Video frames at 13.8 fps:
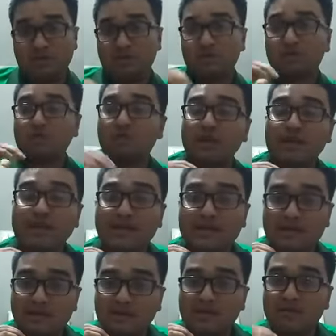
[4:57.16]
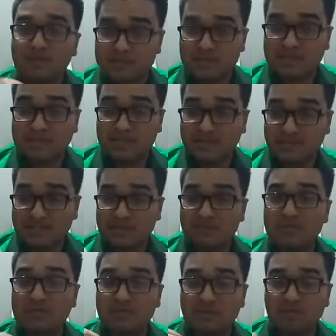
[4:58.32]
to elect their representatives
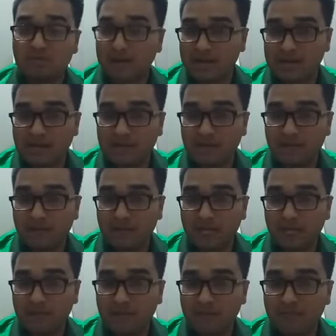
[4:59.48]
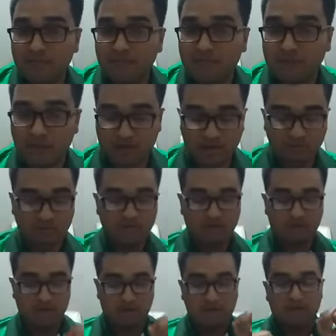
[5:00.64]
directly. Okay.
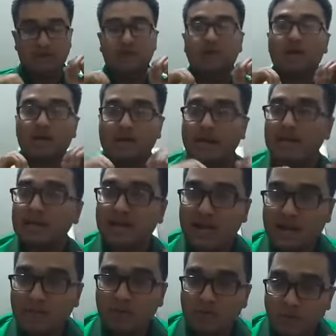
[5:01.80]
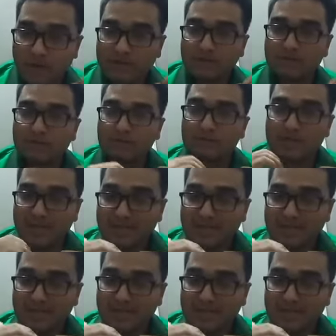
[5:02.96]
Again, I am going to tell